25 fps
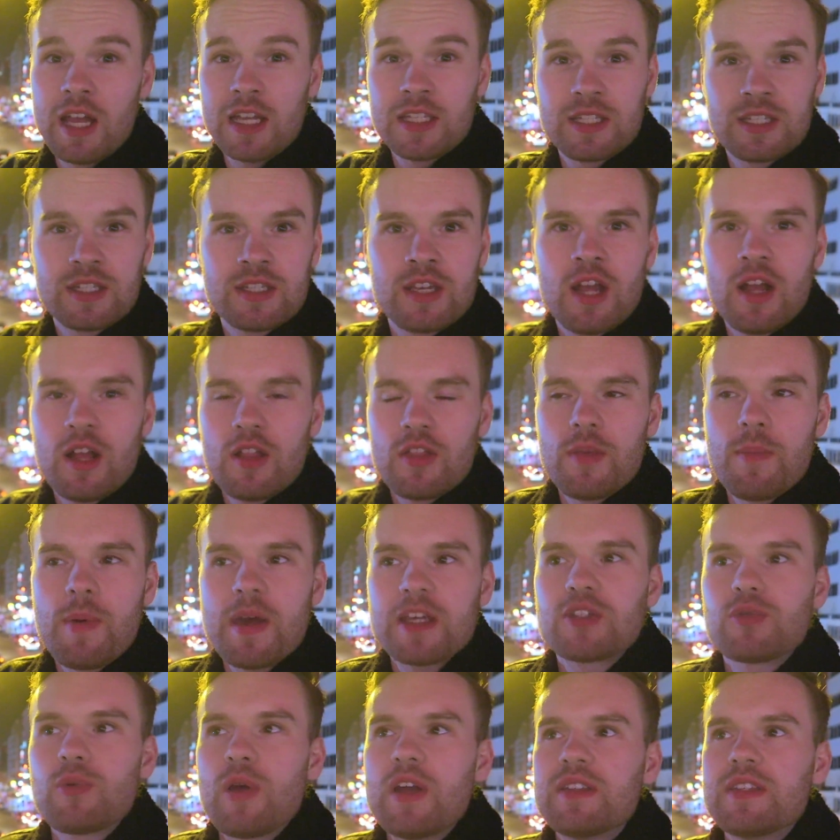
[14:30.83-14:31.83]
It's the
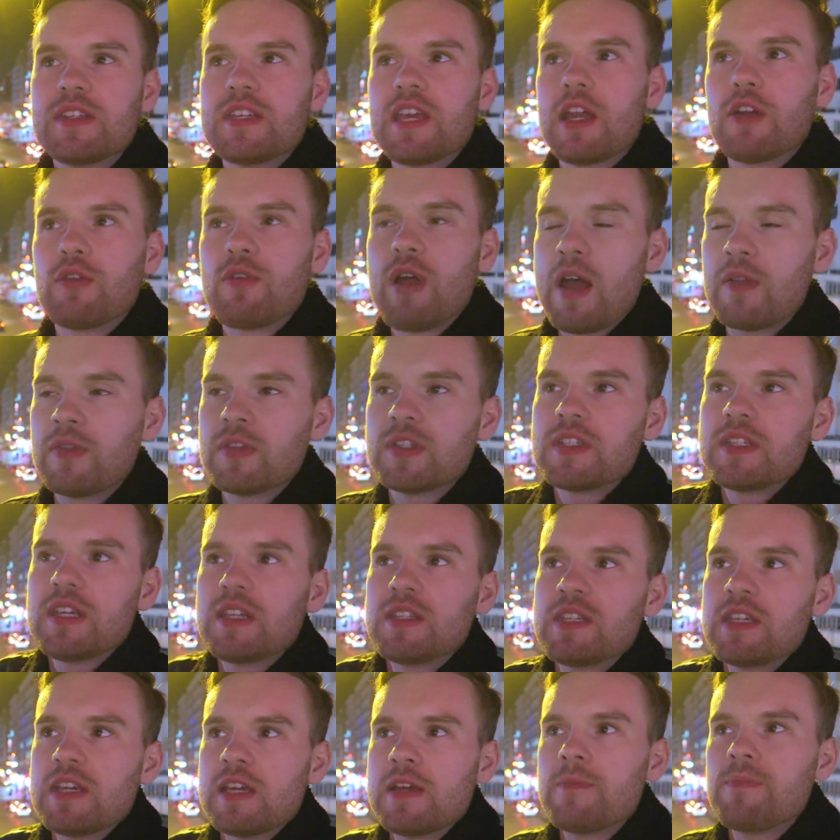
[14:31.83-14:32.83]
best way to get around the
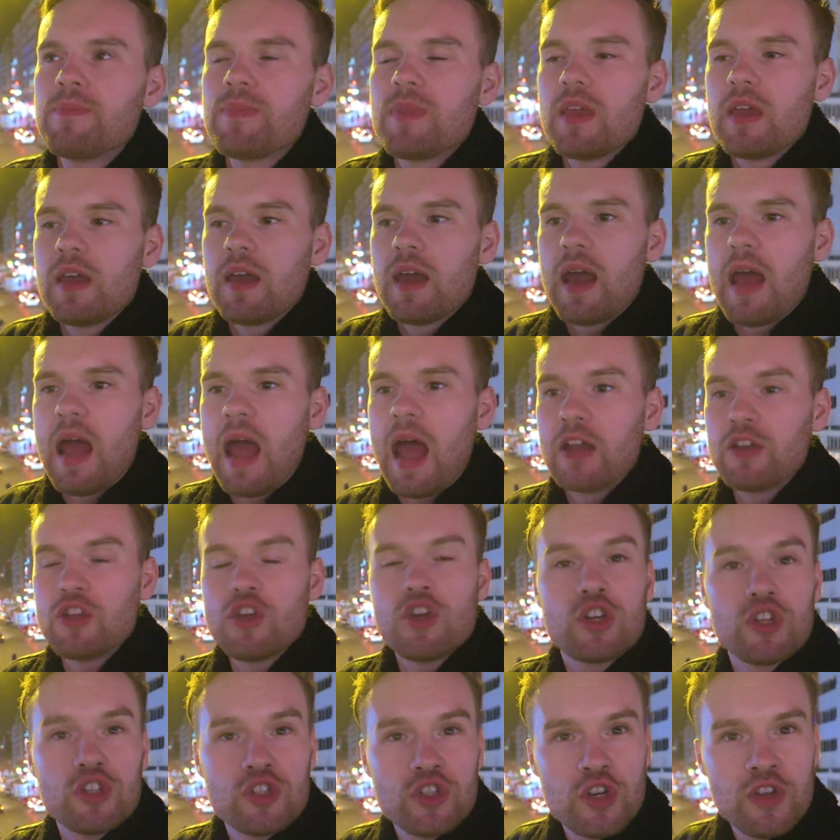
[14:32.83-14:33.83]
city, and
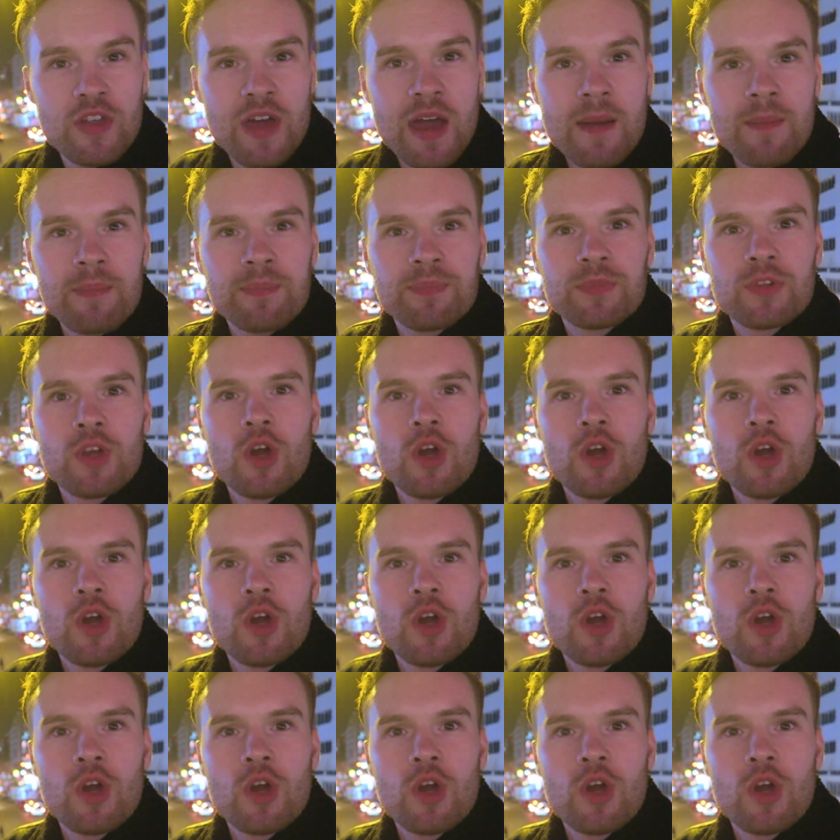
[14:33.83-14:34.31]
you can do that.